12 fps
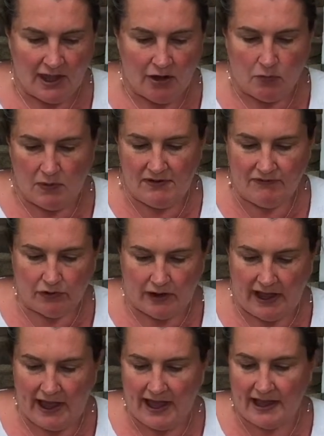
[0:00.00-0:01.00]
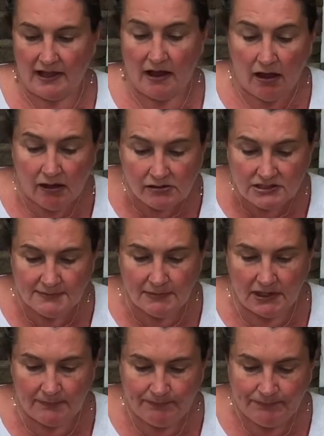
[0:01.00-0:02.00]
We've got our
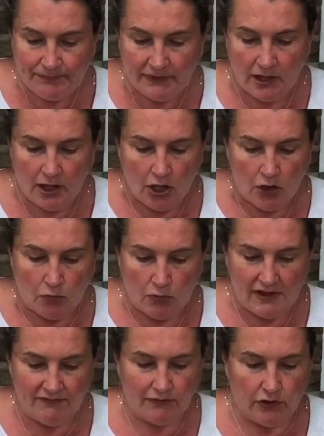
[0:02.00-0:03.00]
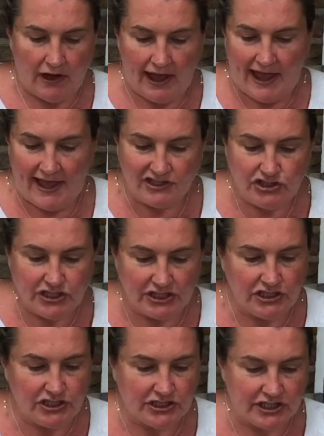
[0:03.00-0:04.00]
cardamom, we've got our
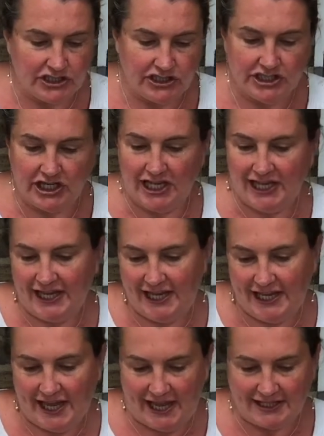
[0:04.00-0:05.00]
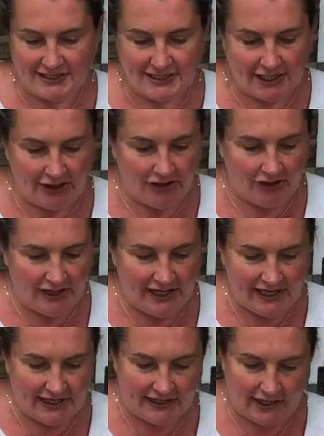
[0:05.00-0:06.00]
ginger, chilli and
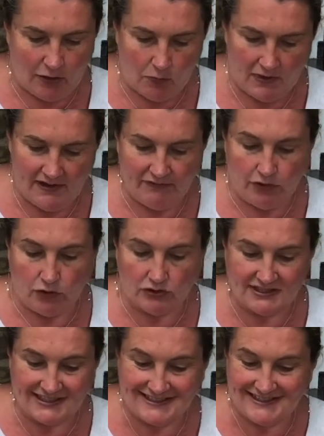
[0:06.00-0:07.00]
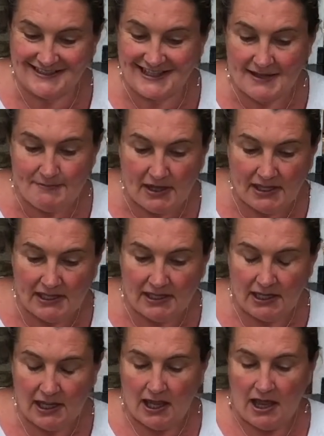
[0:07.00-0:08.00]
garlic, we've got cinnamon,
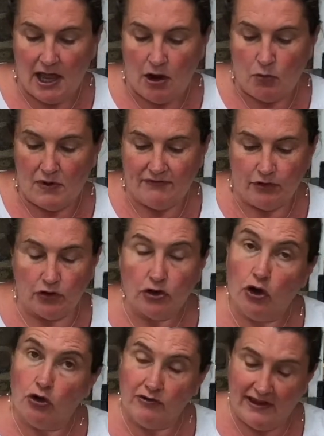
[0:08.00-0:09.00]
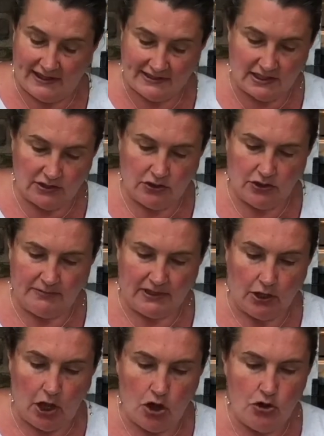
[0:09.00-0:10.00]
we've got coriander and cumin.
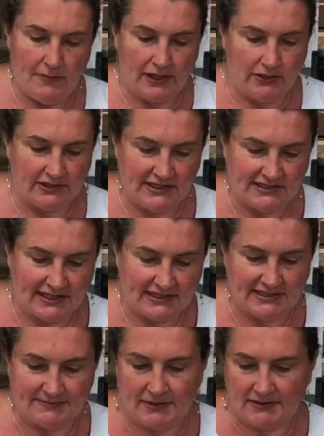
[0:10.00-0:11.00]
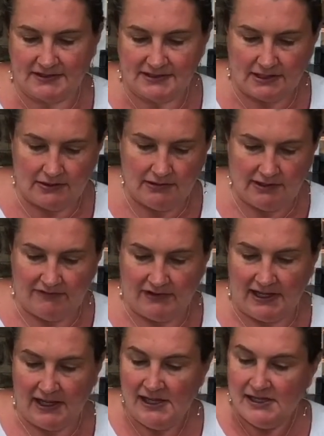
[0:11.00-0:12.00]
Oh my goodness, that smells so lovely.
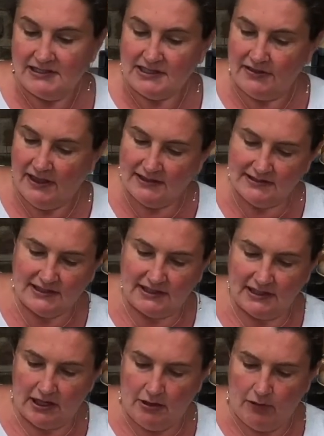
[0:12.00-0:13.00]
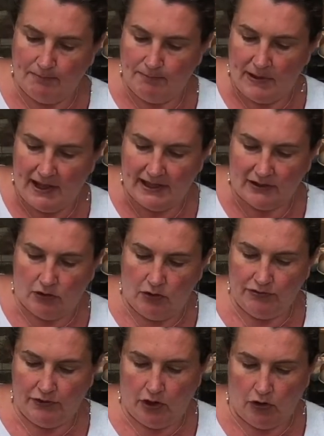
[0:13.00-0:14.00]
So that's going to go back on
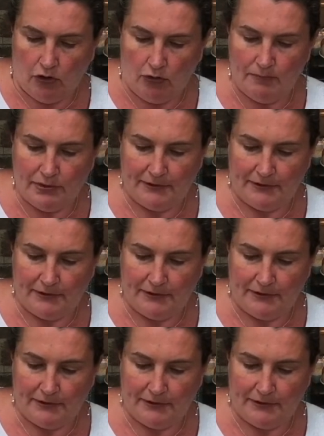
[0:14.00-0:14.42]
the hob.